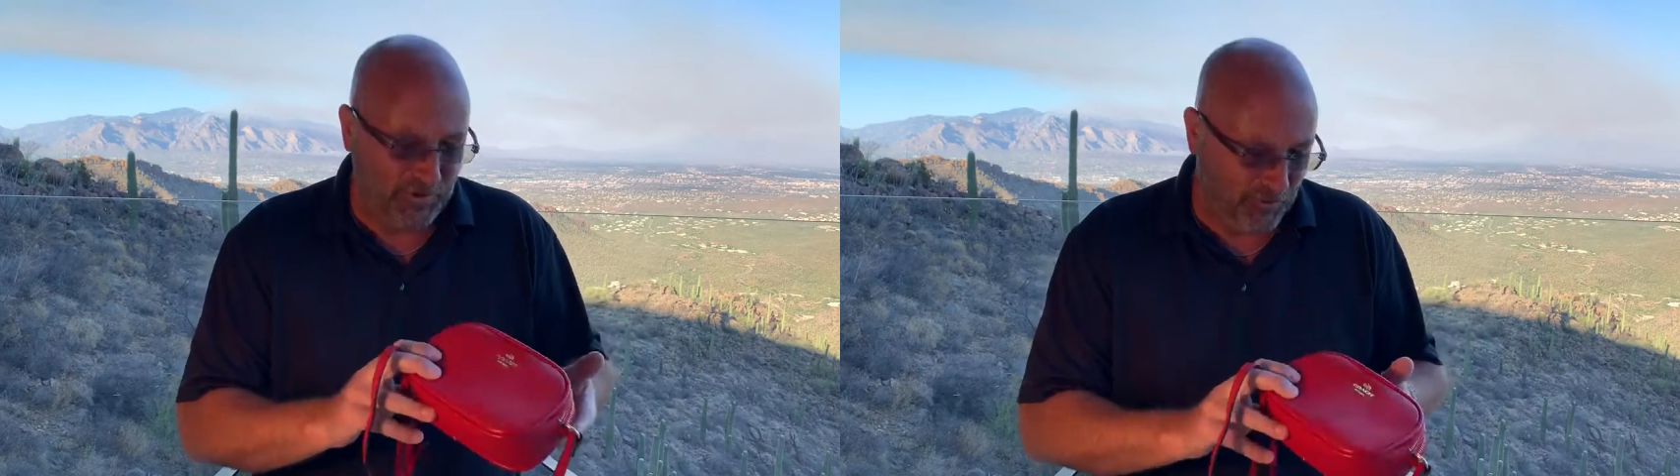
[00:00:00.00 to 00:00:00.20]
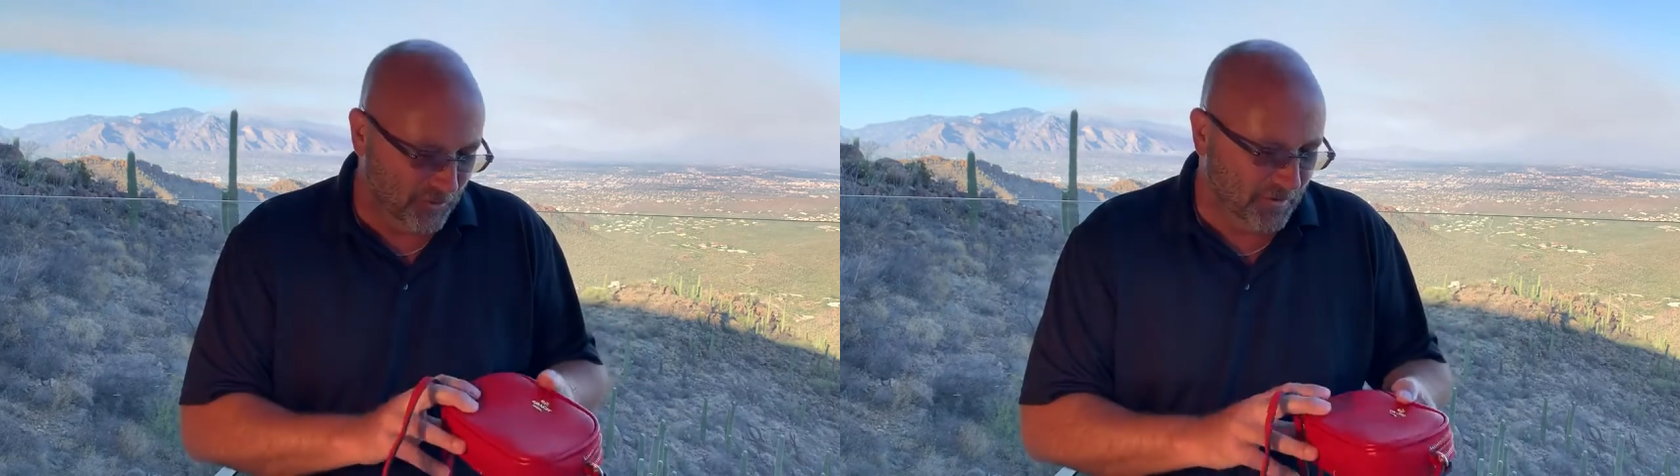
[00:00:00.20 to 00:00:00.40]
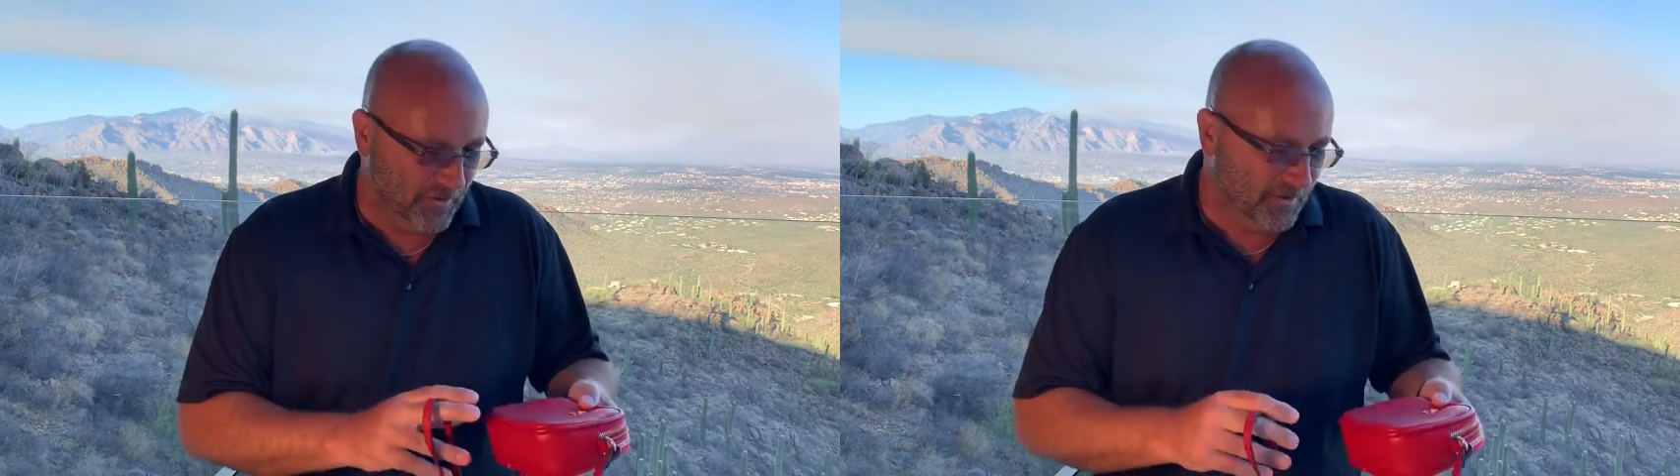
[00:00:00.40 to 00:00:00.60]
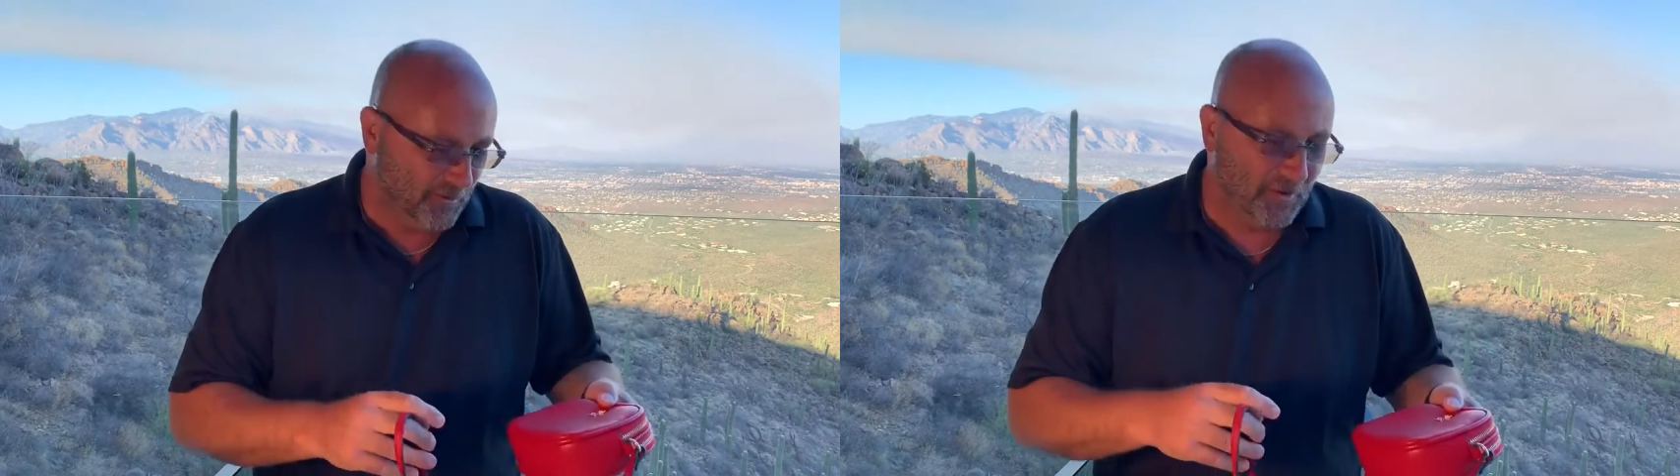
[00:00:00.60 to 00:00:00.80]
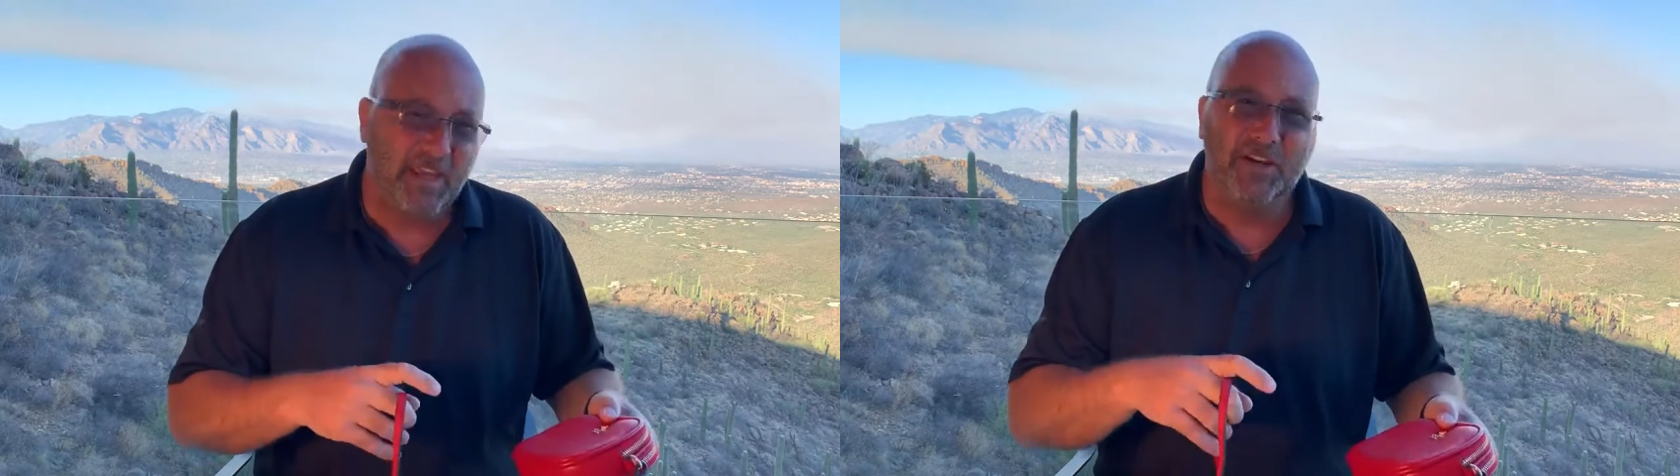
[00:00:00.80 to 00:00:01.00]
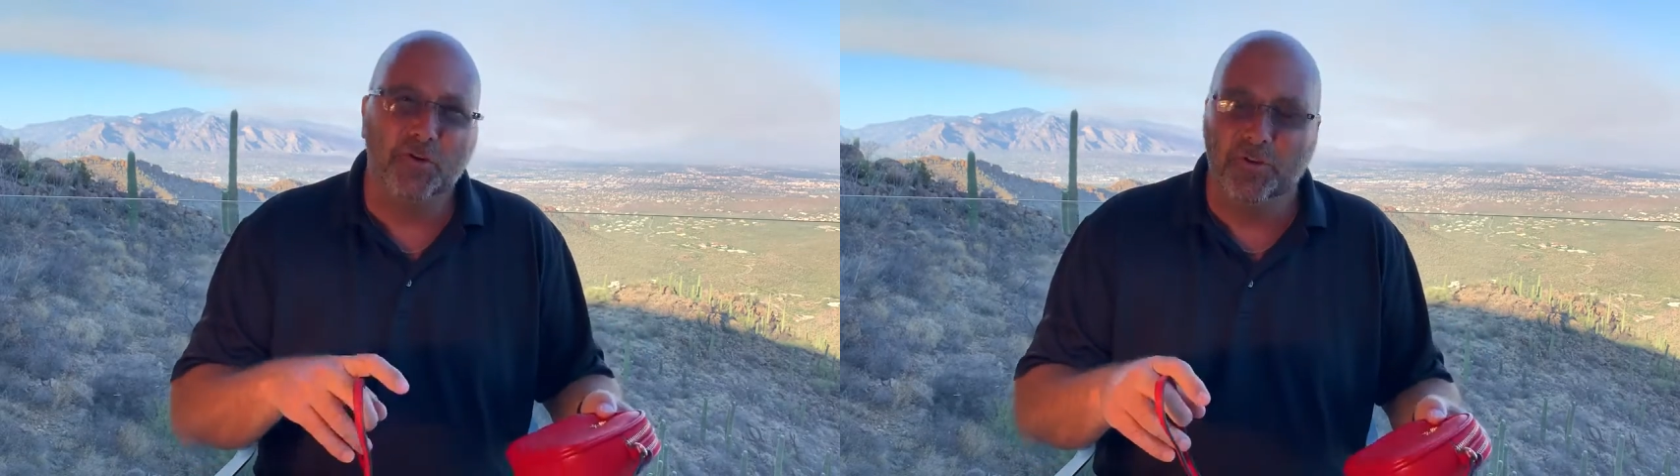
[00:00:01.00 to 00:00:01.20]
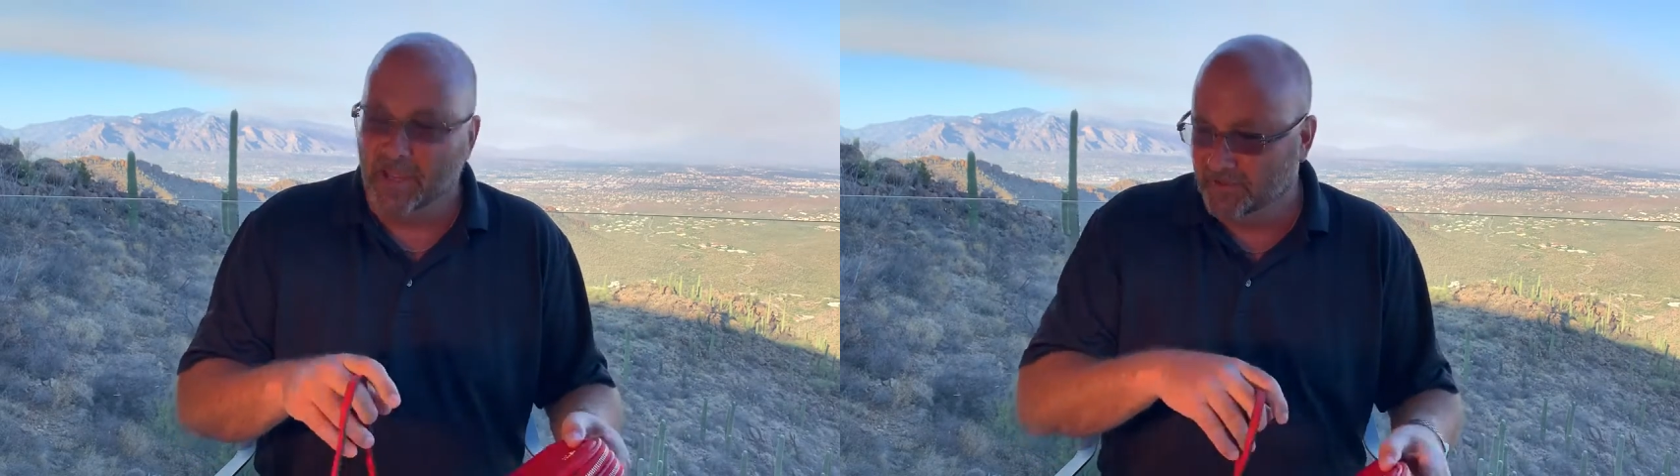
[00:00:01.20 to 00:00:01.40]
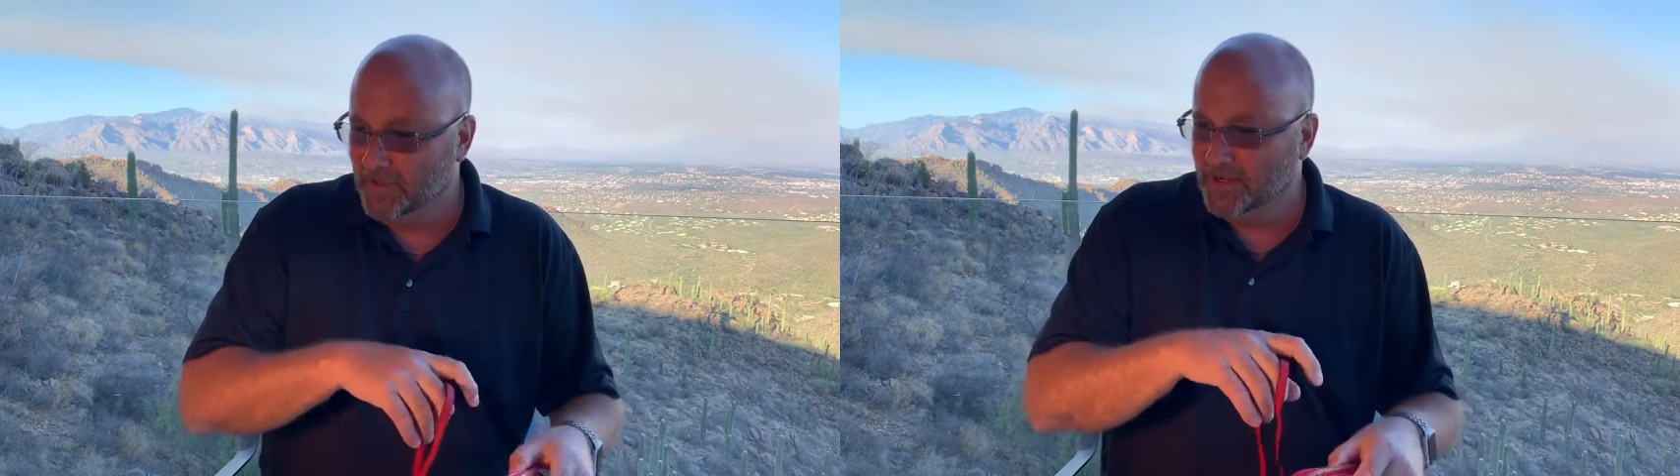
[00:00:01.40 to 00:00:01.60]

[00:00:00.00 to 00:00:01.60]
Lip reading: to, well, they knew that.